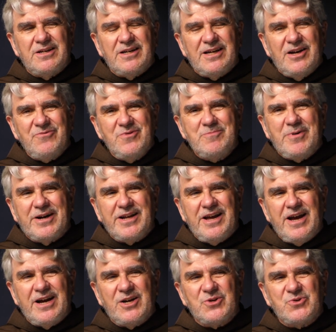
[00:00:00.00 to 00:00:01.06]
everybody
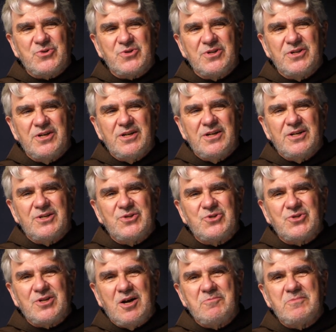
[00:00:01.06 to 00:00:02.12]
has
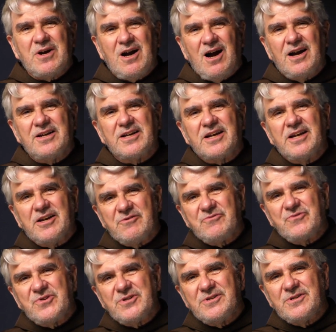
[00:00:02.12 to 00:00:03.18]
some kind of
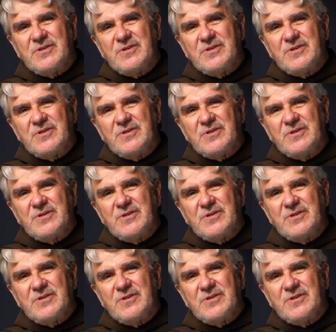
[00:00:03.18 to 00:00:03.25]
gift.